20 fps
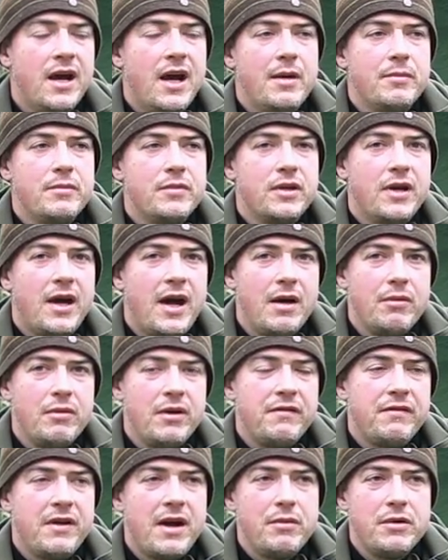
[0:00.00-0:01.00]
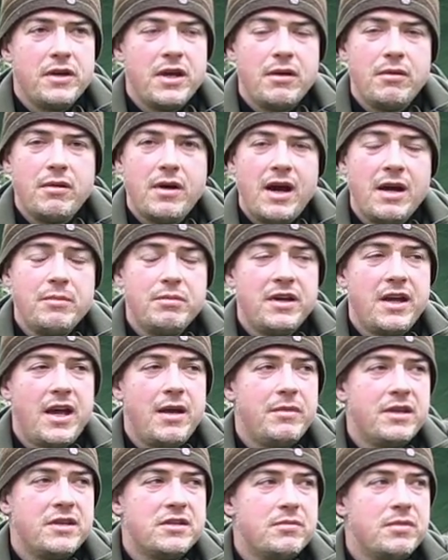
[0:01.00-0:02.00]
If I were you, I'd be
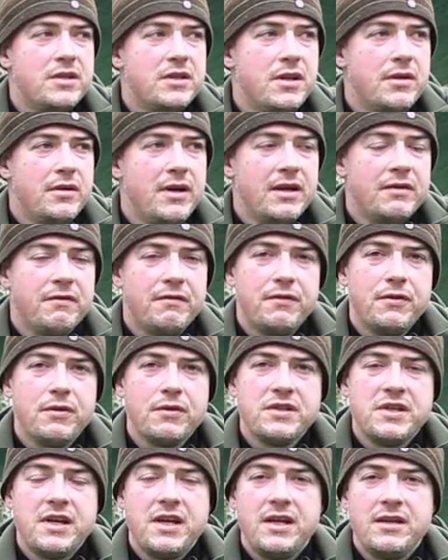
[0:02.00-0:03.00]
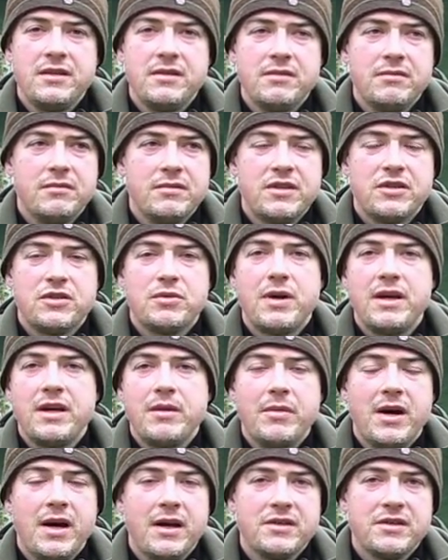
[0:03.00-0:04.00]
aiming to be doing 14 to
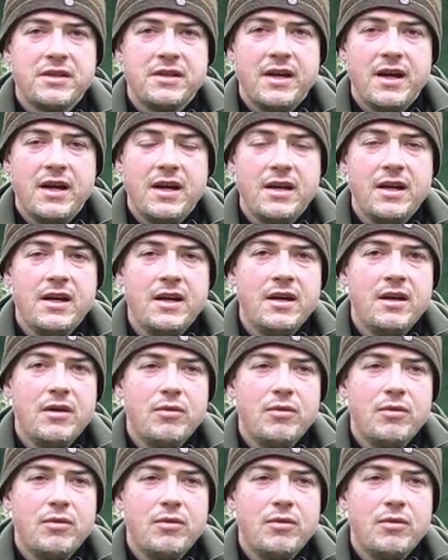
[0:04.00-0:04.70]
20 miles a day